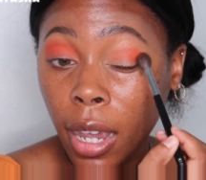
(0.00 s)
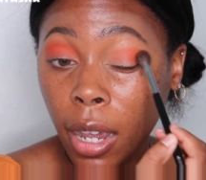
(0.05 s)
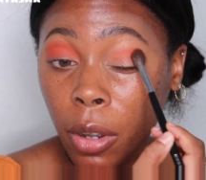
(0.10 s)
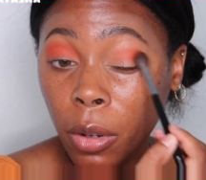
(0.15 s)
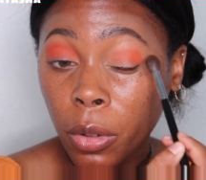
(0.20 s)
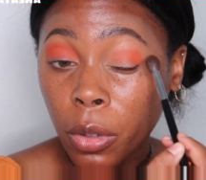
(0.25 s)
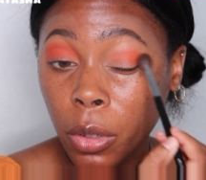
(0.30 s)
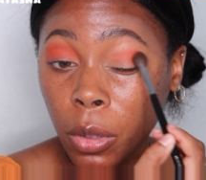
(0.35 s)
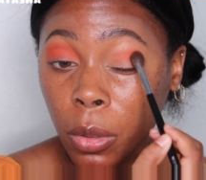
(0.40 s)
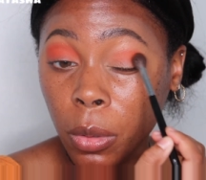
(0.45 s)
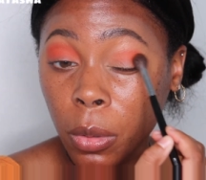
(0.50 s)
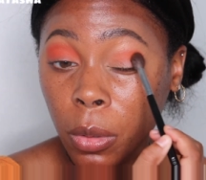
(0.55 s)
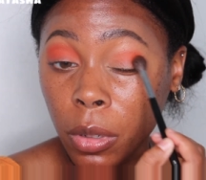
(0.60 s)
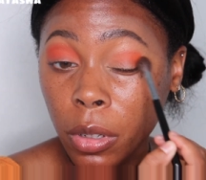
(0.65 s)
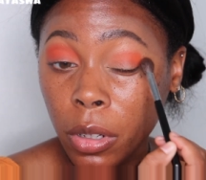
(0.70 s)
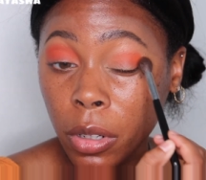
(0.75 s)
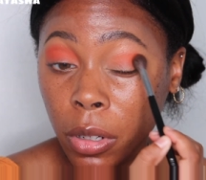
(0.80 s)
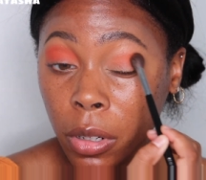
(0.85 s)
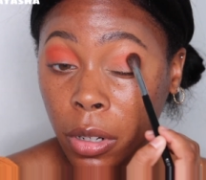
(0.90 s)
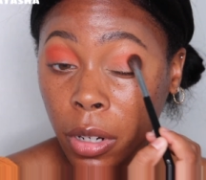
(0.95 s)
outer
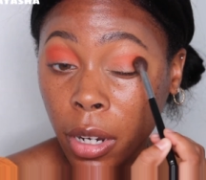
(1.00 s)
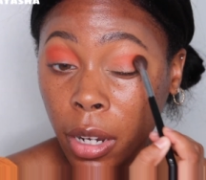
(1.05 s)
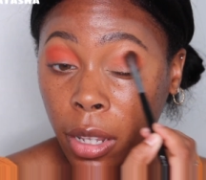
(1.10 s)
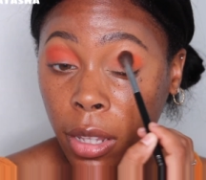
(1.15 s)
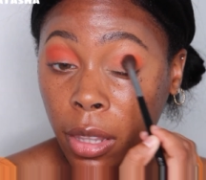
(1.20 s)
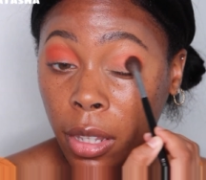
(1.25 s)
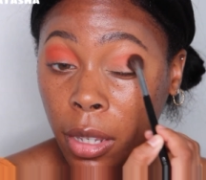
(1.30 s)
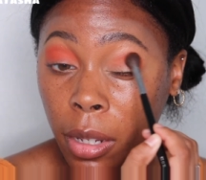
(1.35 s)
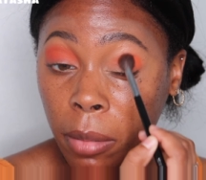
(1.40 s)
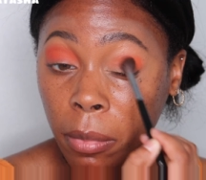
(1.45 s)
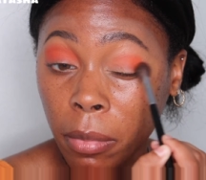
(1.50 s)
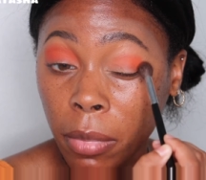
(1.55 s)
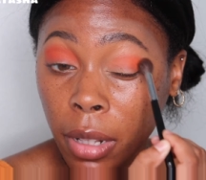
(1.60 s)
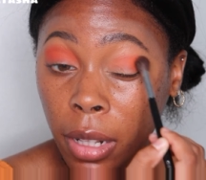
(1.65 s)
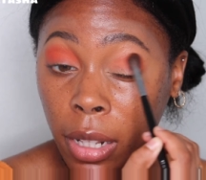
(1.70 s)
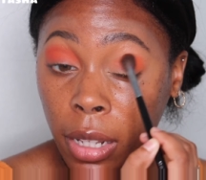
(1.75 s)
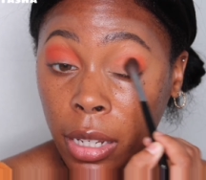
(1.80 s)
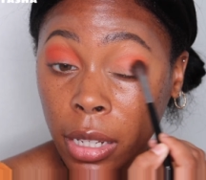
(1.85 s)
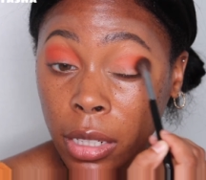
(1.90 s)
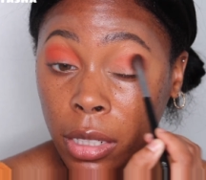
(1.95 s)
corner and then
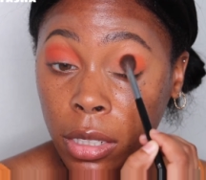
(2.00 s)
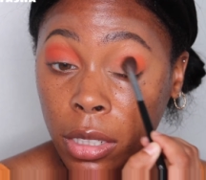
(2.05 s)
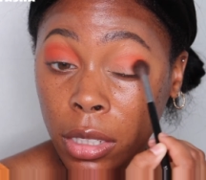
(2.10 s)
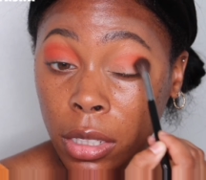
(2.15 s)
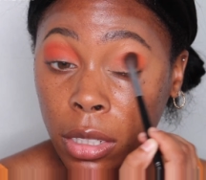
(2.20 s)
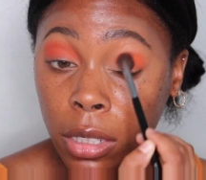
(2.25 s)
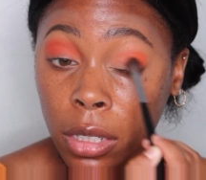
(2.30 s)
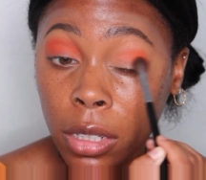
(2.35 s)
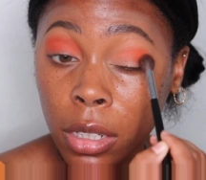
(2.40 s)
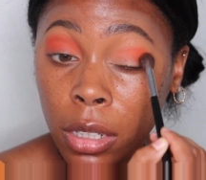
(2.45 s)
blend